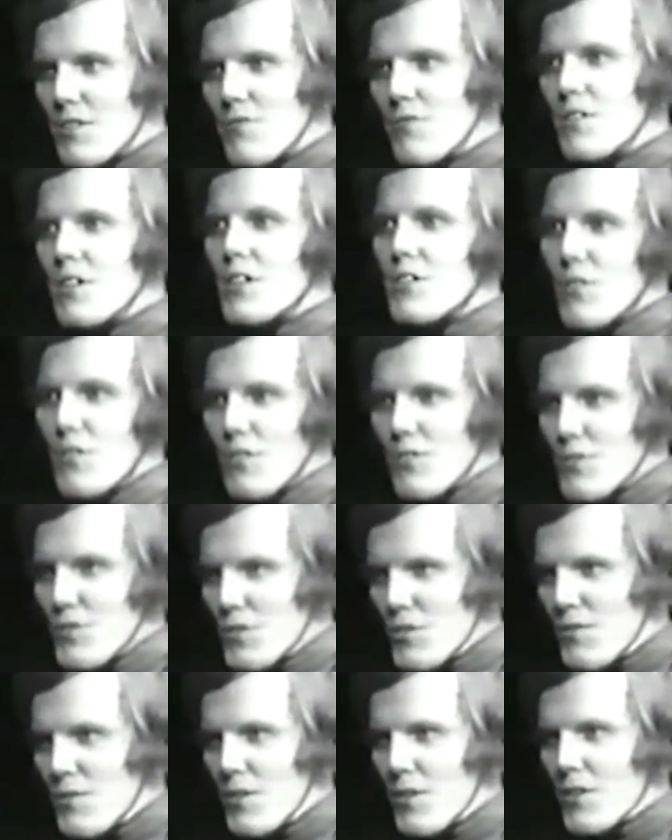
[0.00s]
schizophrenics
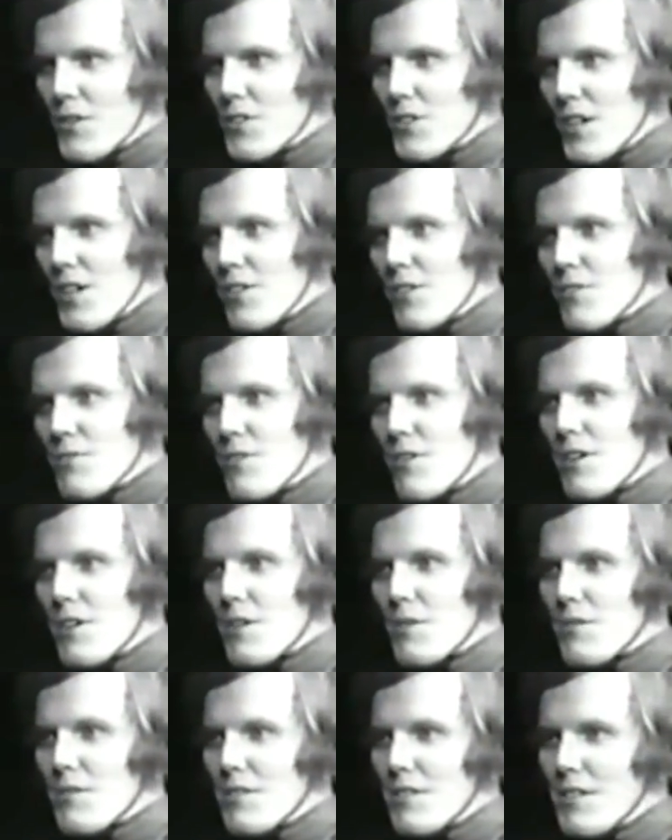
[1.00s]
or severely
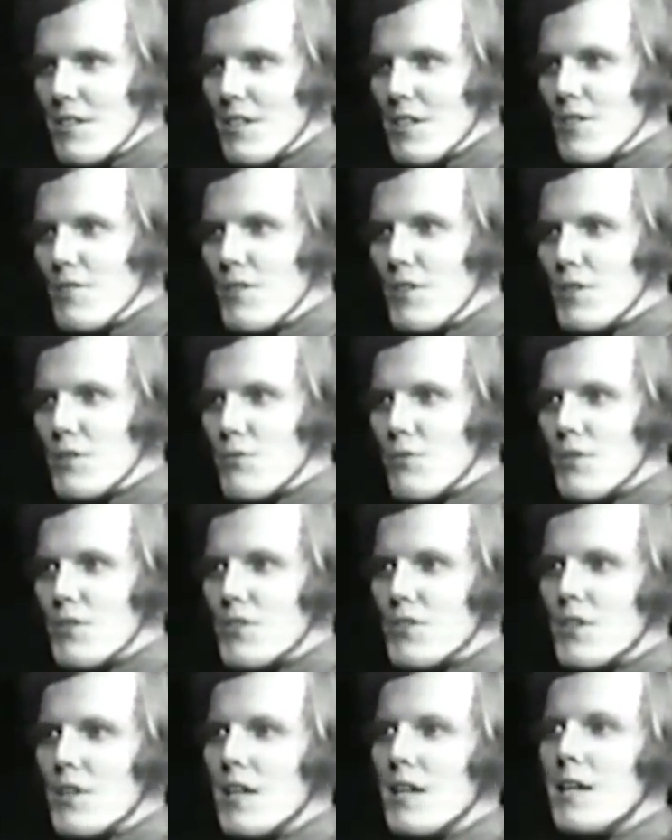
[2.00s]
psychoneurotic
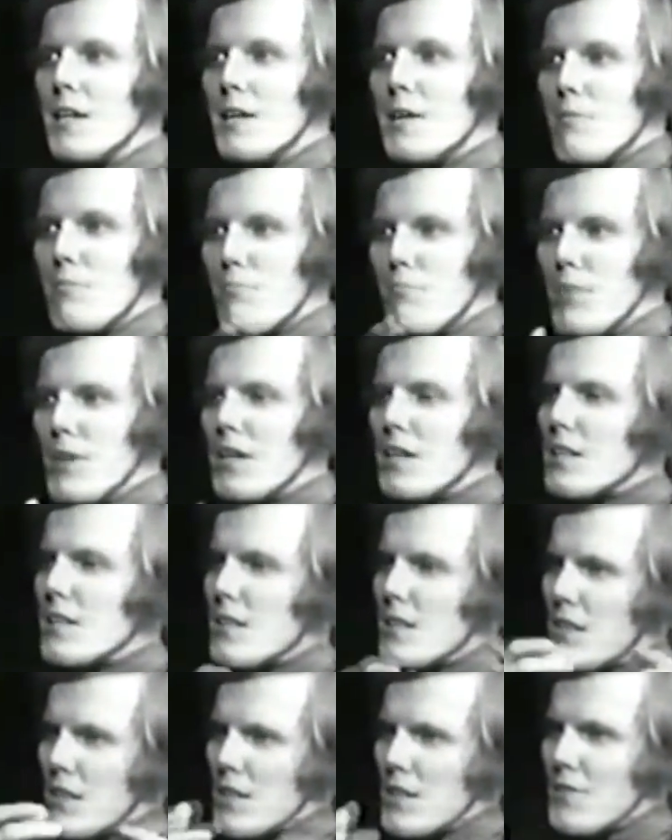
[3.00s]
individuals, but
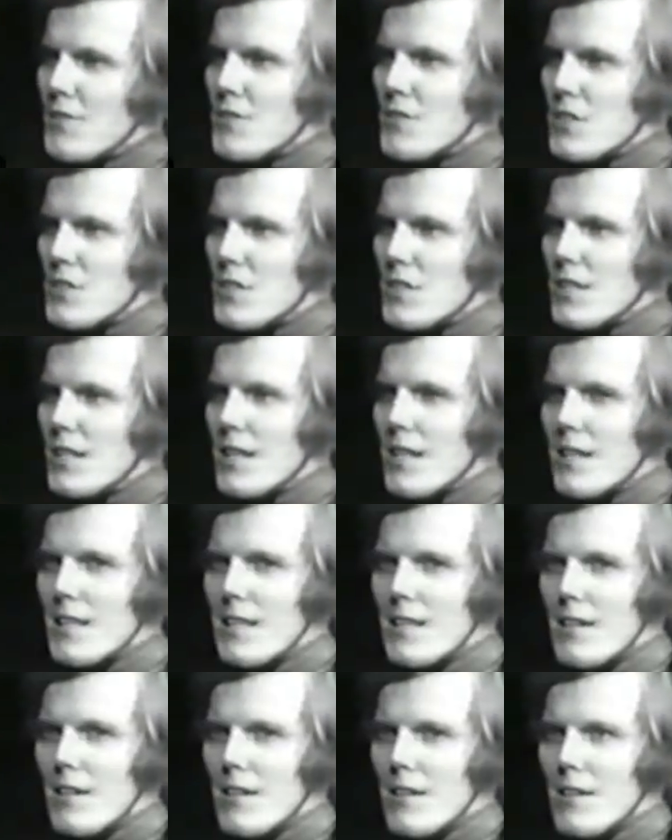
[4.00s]
the difference is in that